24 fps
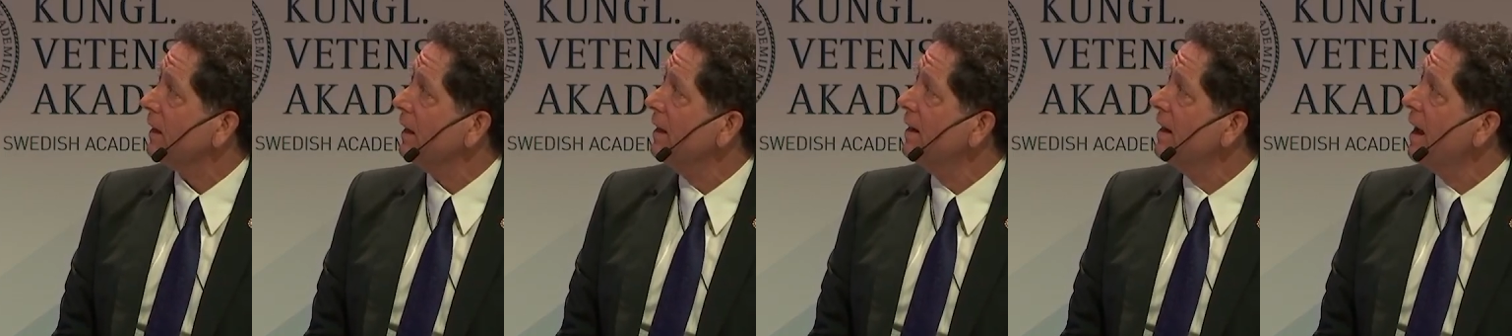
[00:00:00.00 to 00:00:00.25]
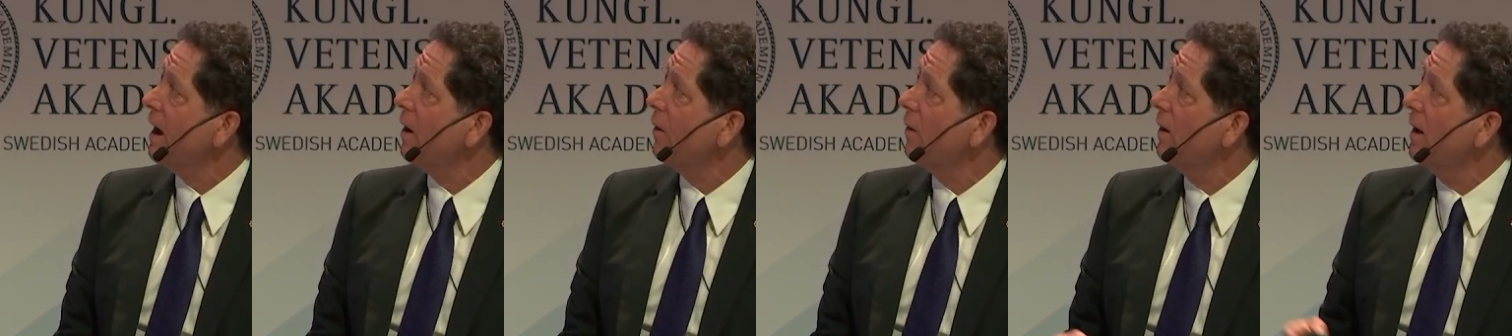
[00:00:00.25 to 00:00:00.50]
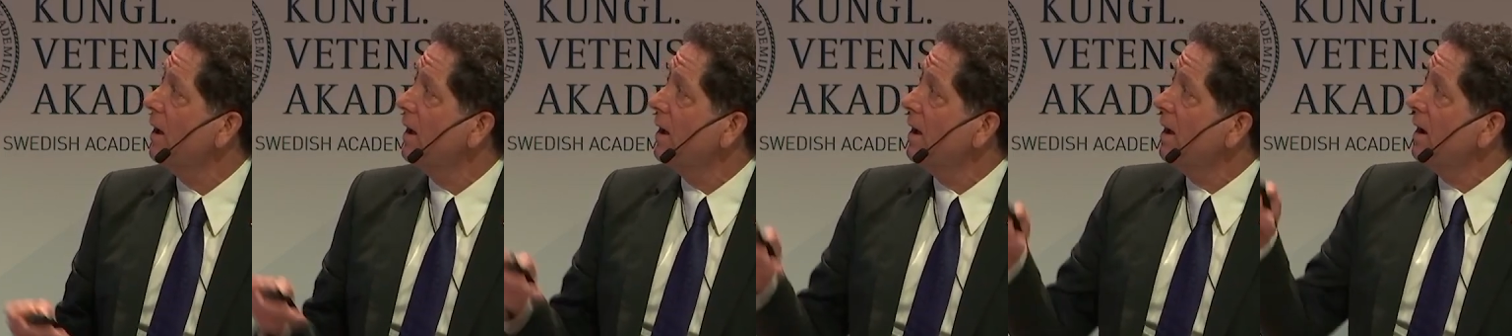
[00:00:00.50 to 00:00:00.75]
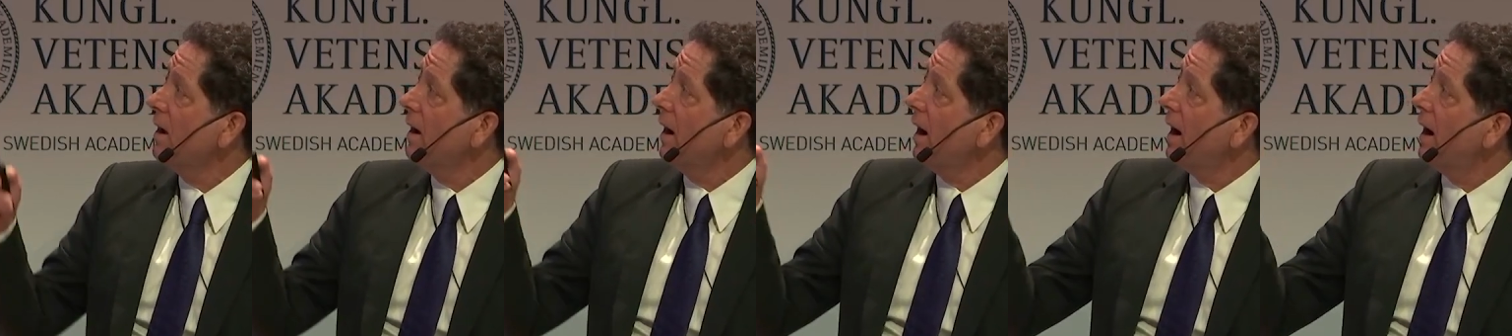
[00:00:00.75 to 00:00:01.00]
Now,
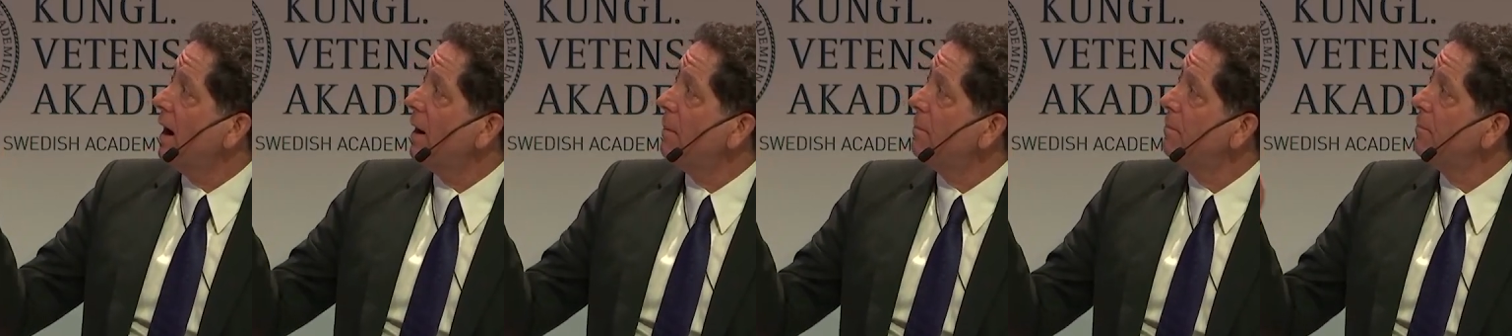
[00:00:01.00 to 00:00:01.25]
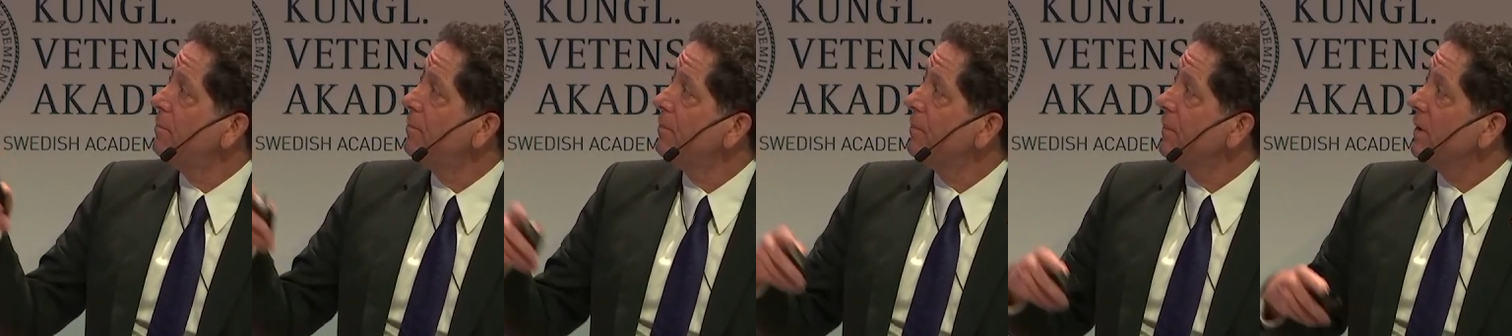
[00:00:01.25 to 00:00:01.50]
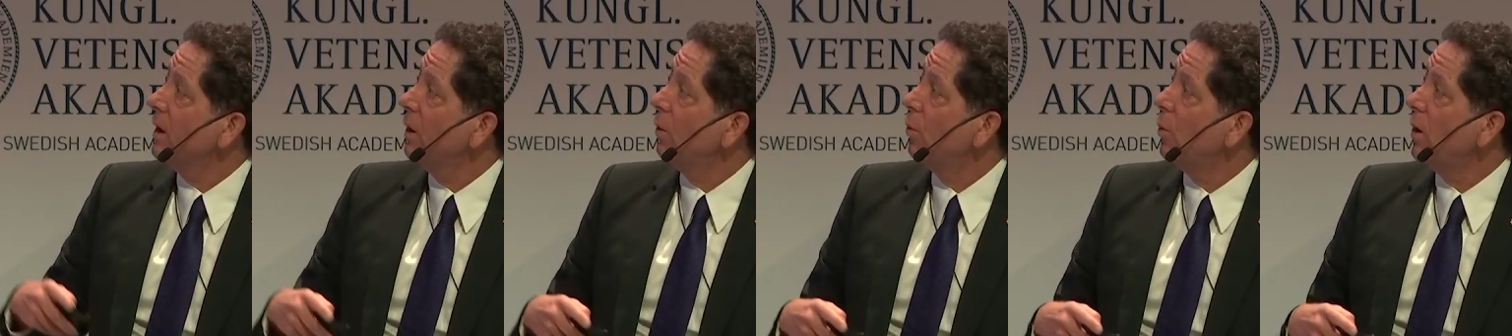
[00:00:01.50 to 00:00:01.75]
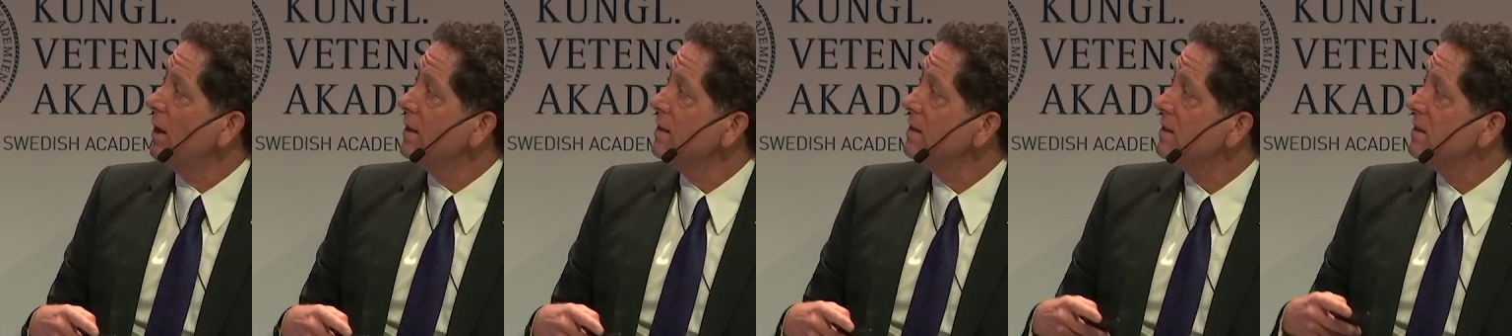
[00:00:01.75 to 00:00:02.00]

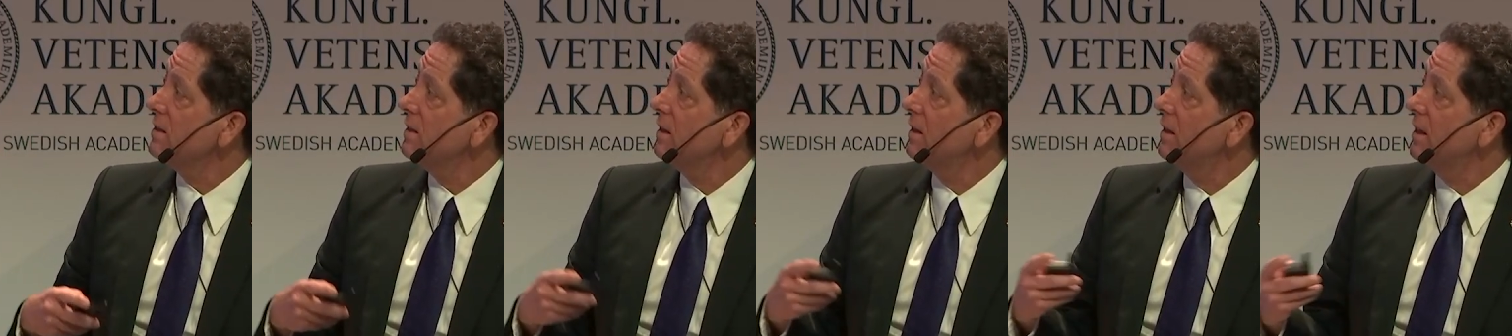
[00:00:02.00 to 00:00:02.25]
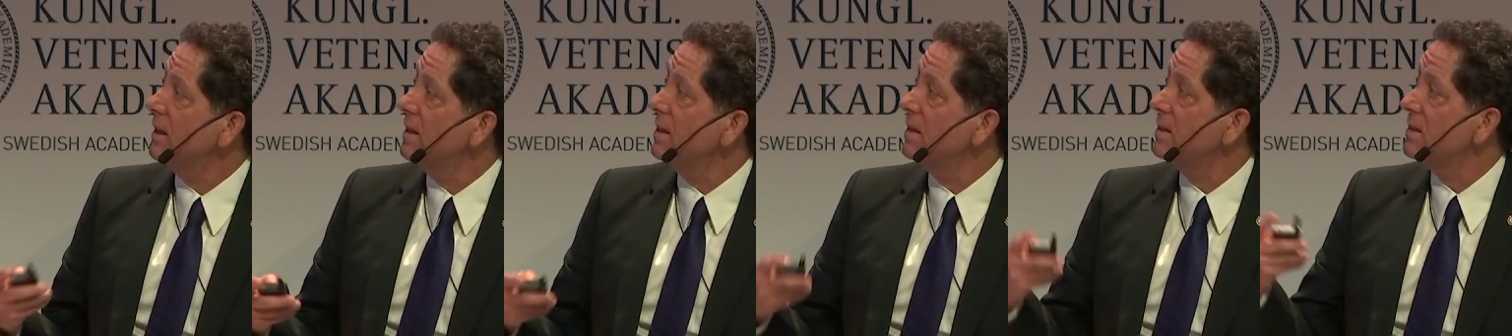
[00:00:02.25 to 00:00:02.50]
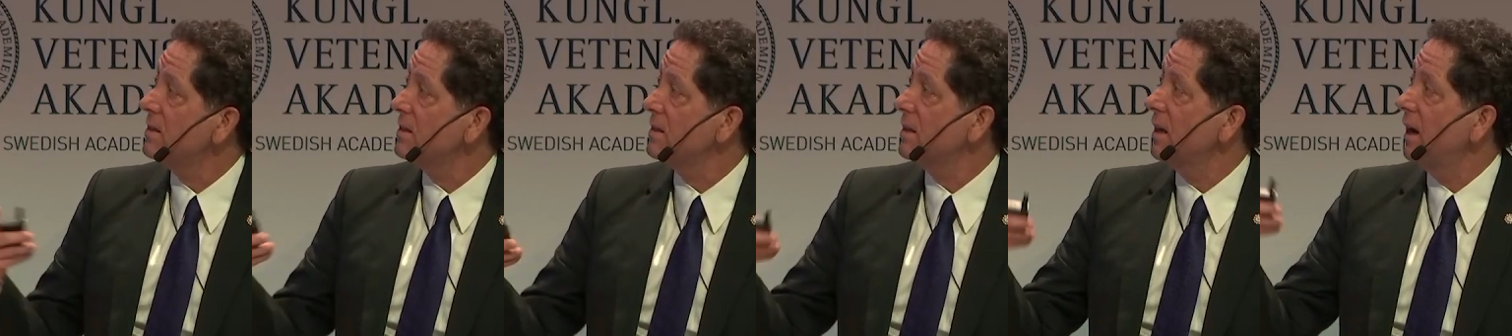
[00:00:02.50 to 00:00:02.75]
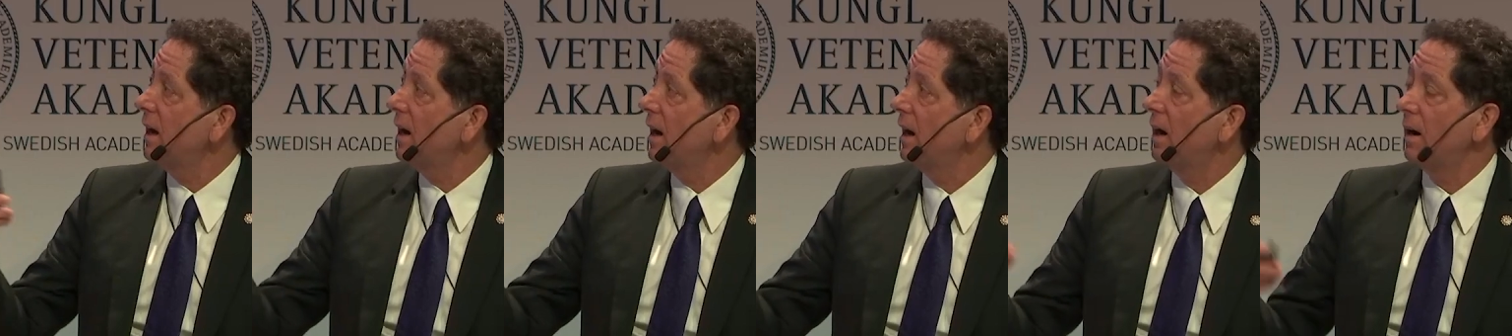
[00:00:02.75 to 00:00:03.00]
once these
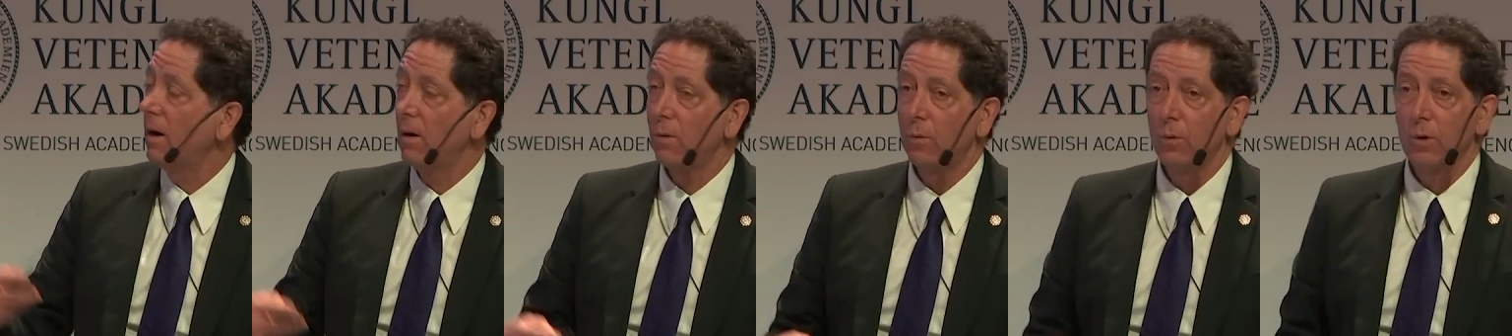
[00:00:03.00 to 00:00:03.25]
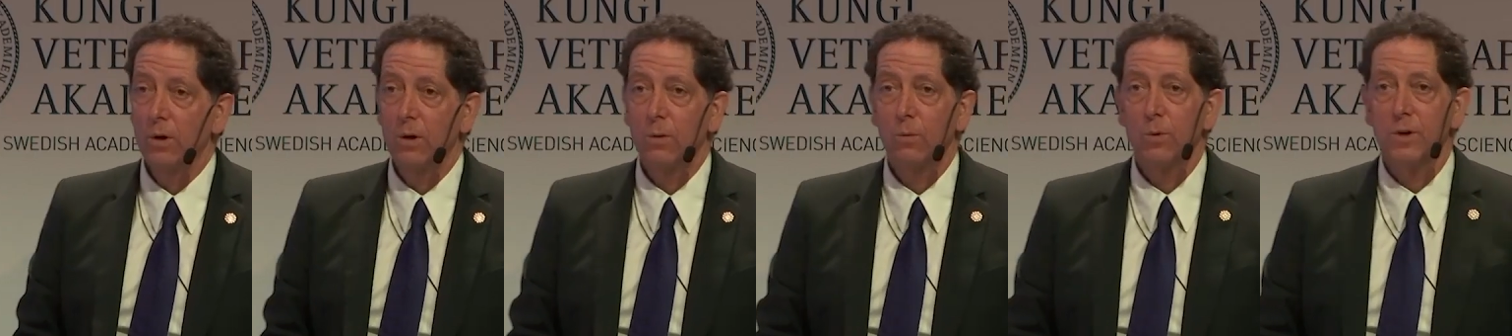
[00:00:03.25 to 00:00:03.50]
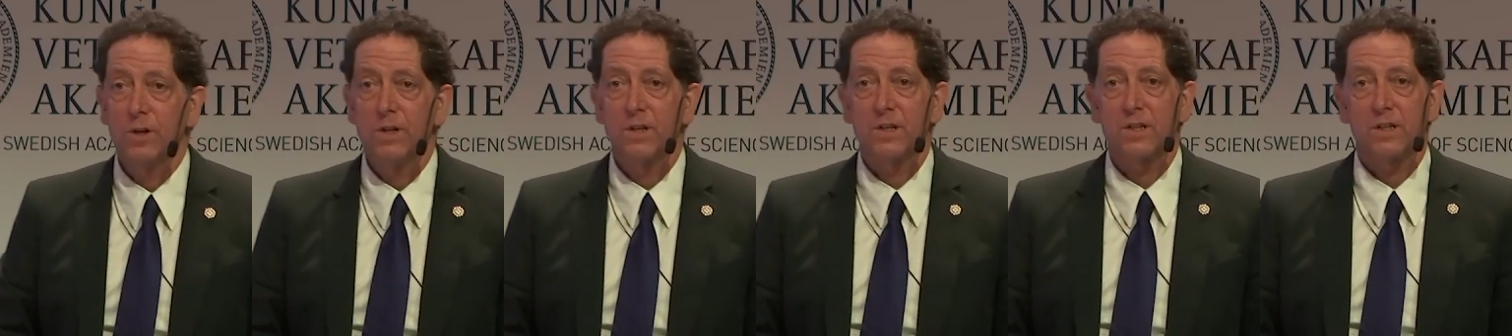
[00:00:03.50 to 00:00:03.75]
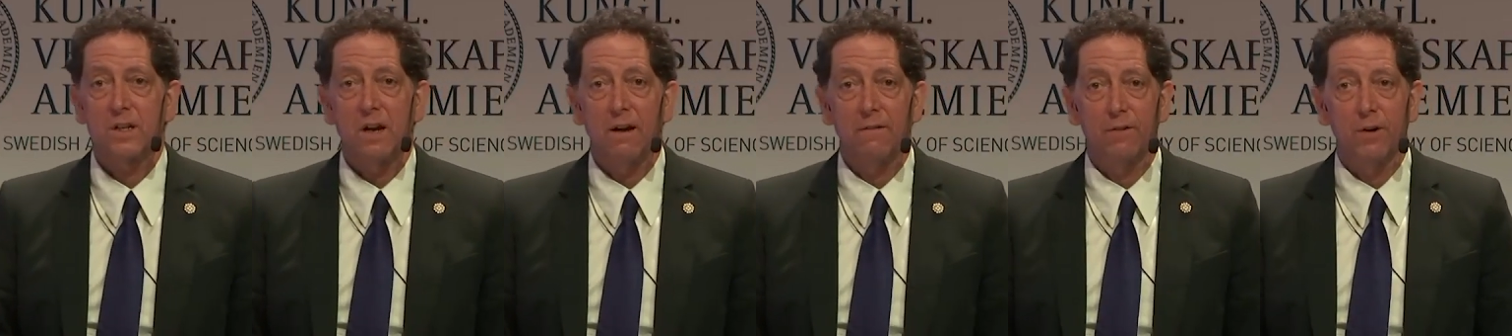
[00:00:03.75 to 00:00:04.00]
were
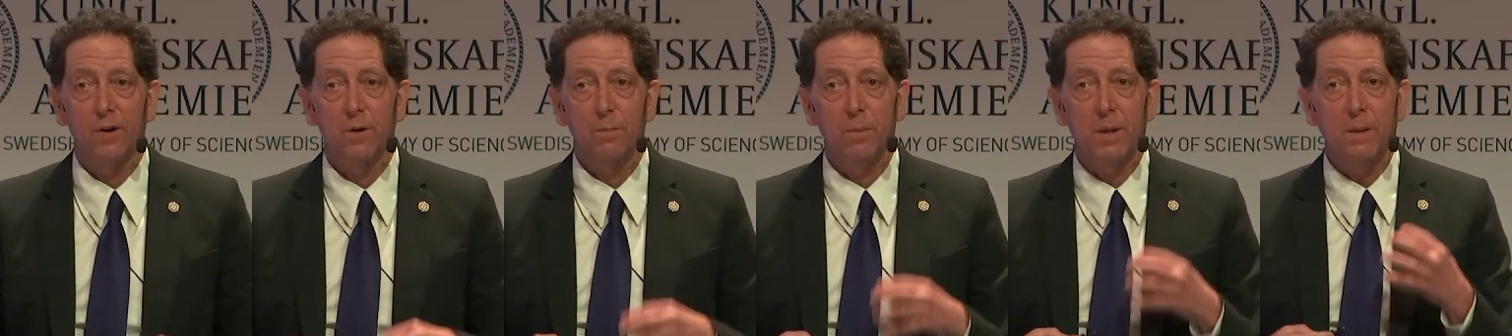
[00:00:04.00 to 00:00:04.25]
discovered,